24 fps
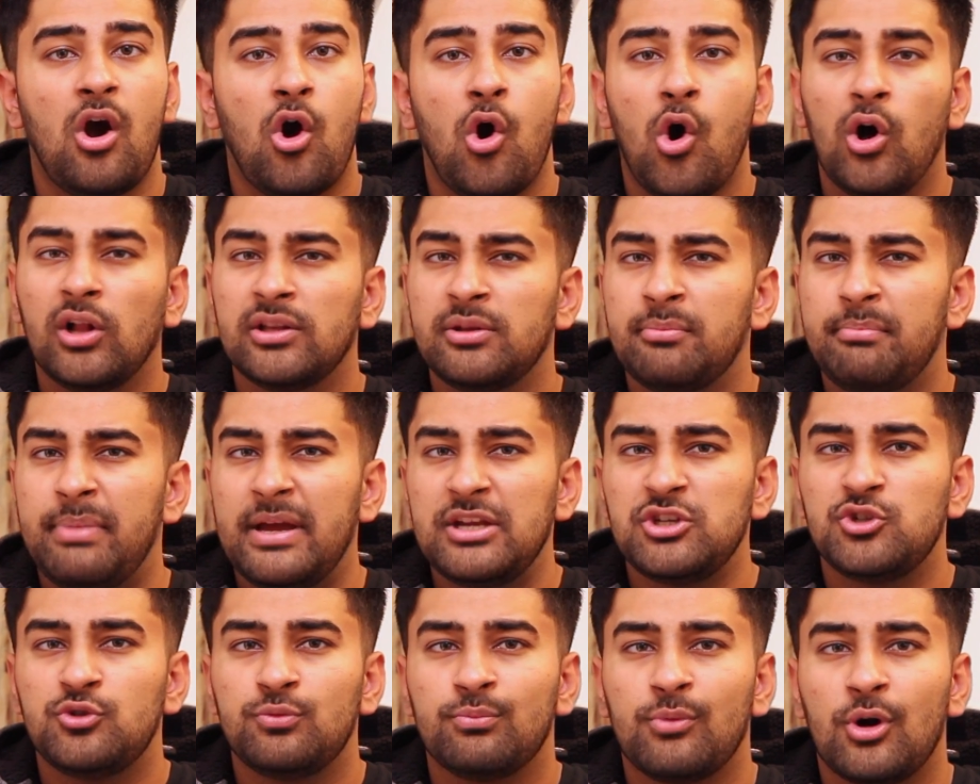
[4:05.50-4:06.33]
all the
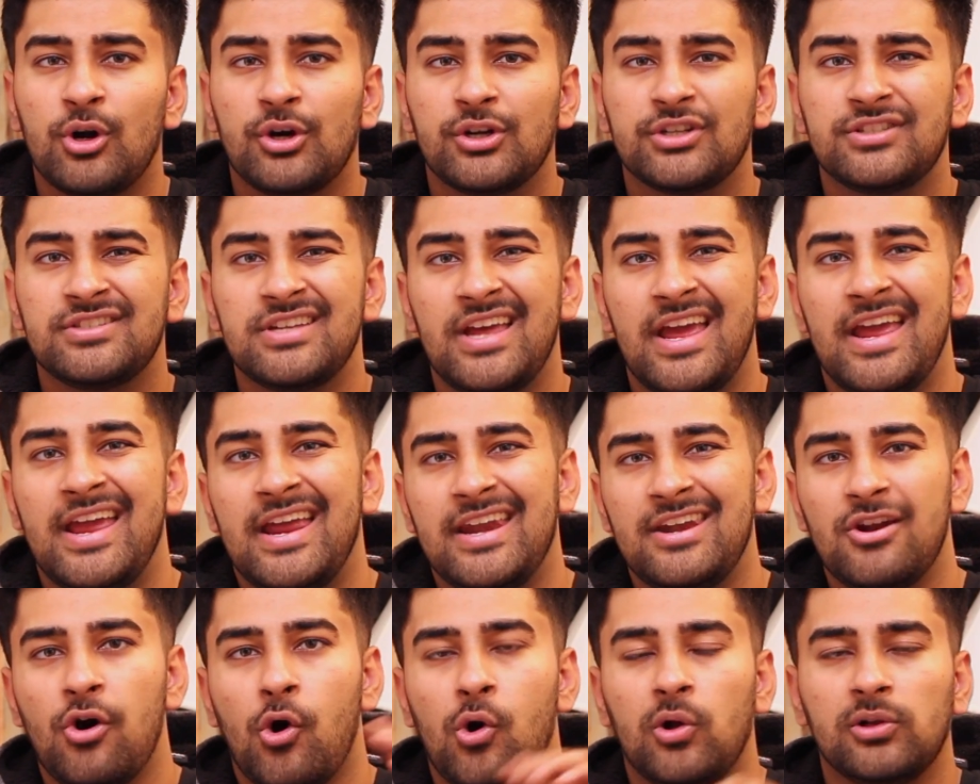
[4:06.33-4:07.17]
benchmarks
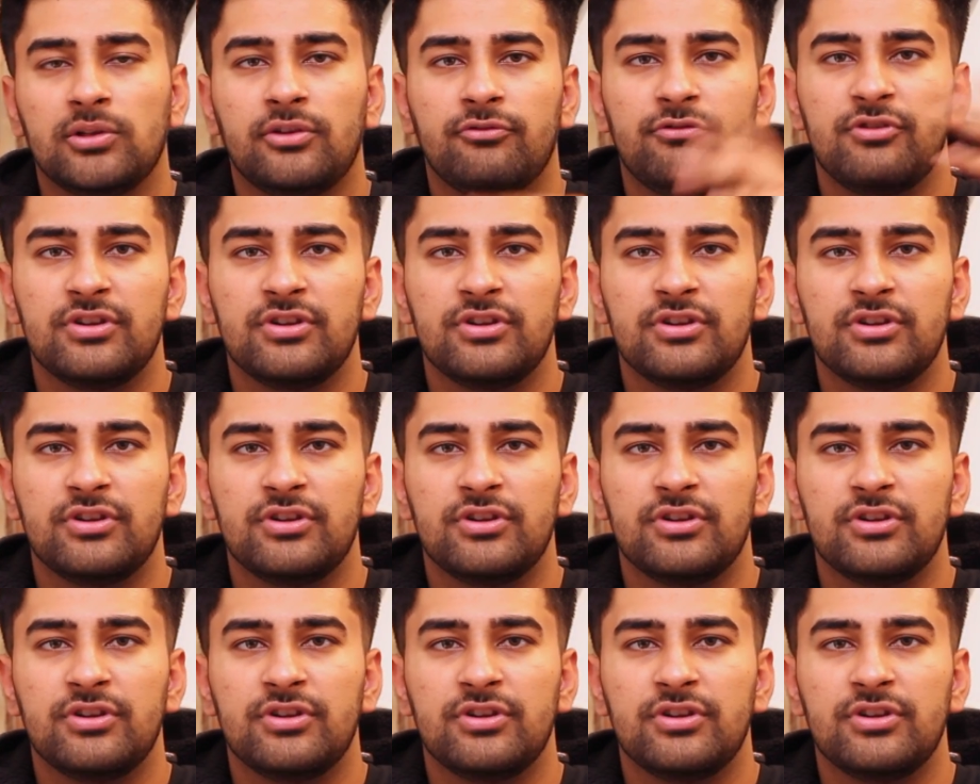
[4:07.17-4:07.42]
and all the